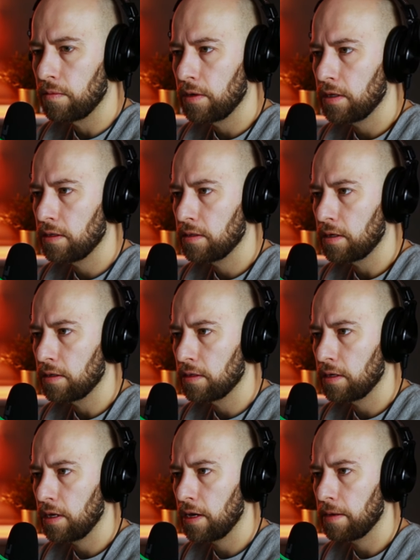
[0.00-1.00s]
when it starts
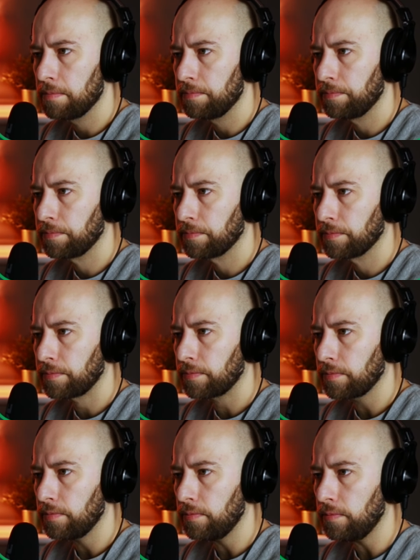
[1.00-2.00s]
here,
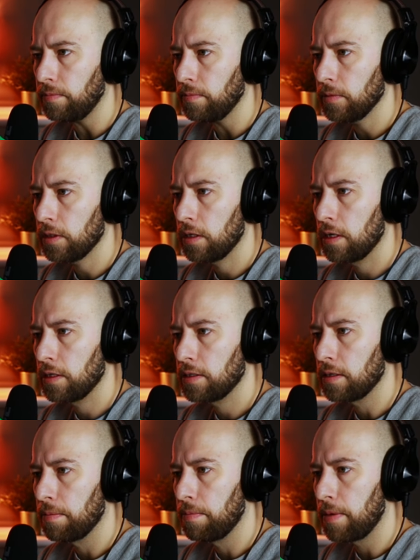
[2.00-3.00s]

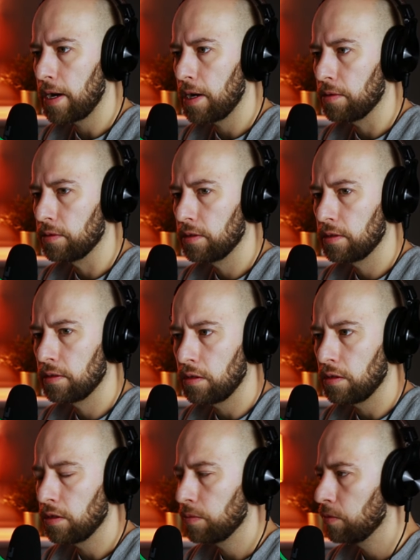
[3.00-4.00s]
it's about
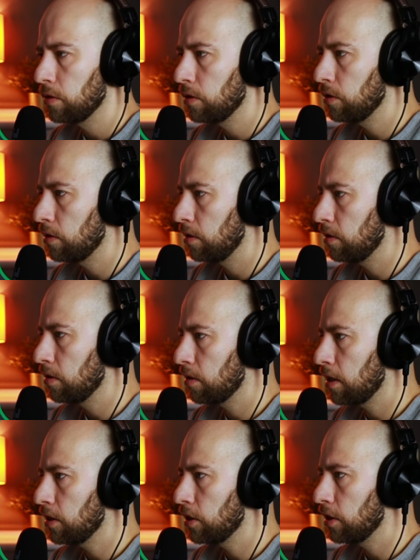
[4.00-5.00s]
in this position, this
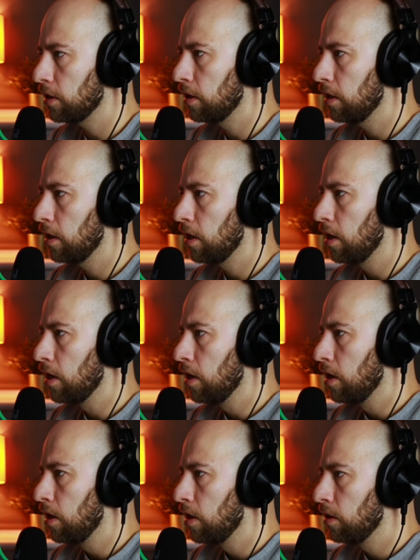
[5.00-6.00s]
location.
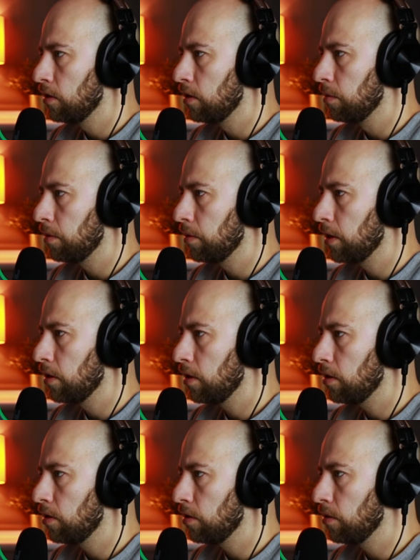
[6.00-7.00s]
So what we're going
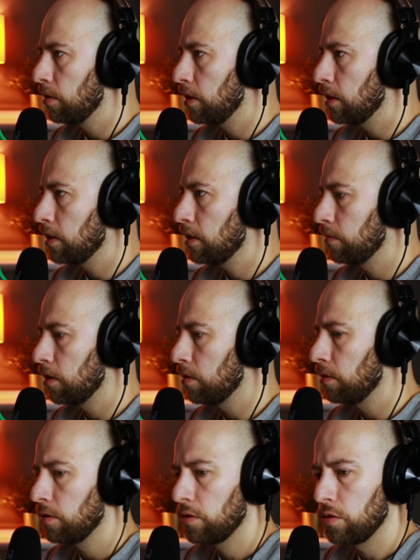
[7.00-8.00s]
to do is we're
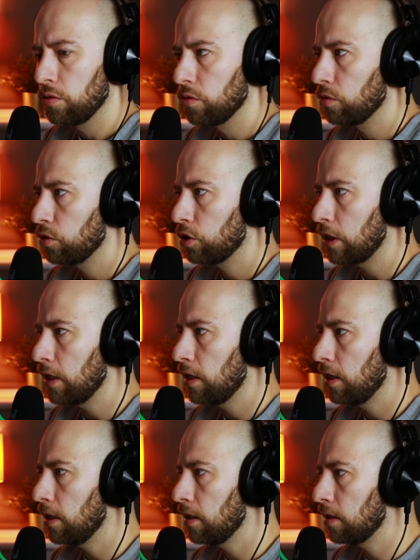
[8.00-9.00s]
going to
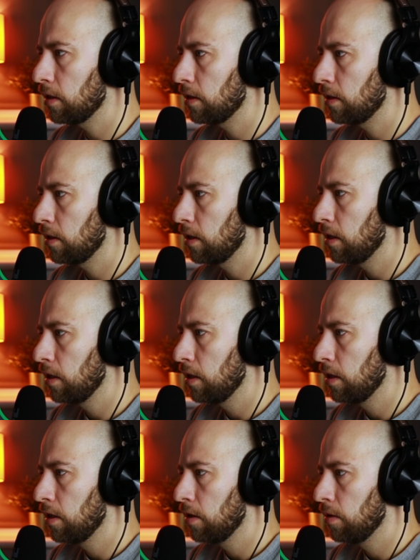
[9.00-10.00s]
shading.
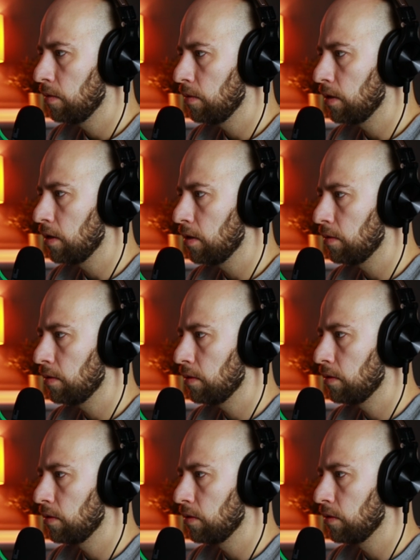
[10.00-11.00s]
We're
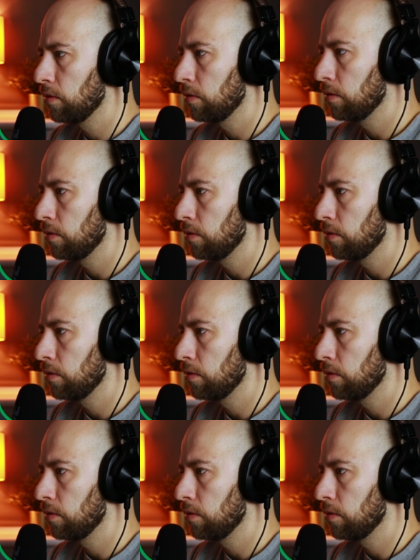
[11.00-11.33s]
going to